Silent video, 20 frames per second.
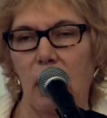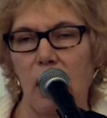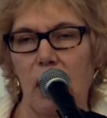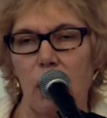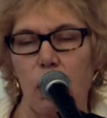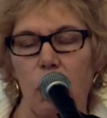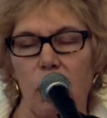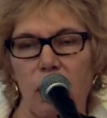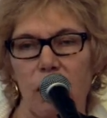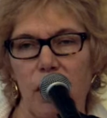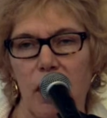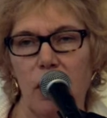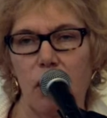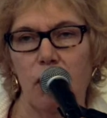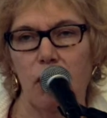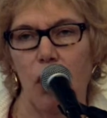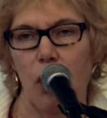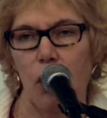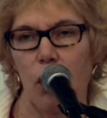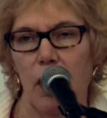He will
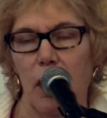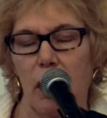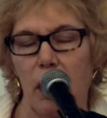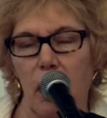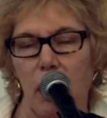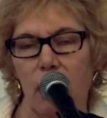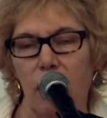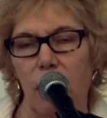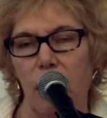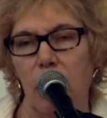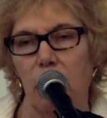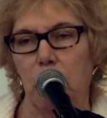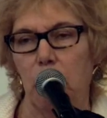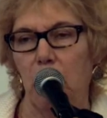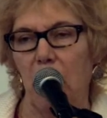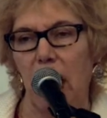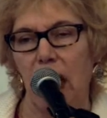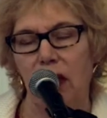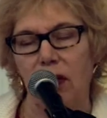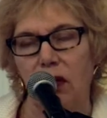veto it if it
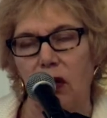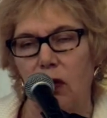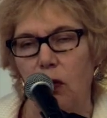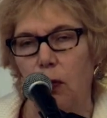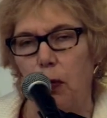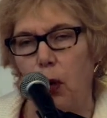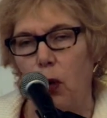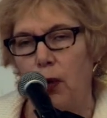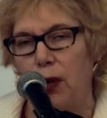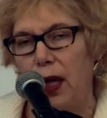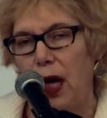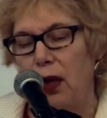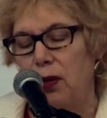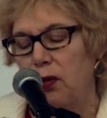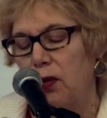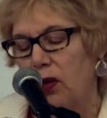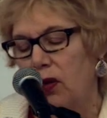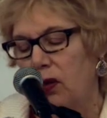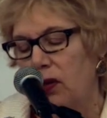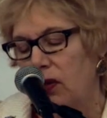passes both
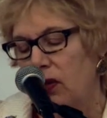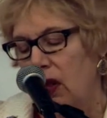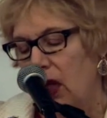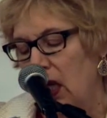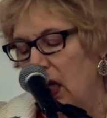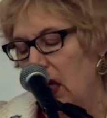houses.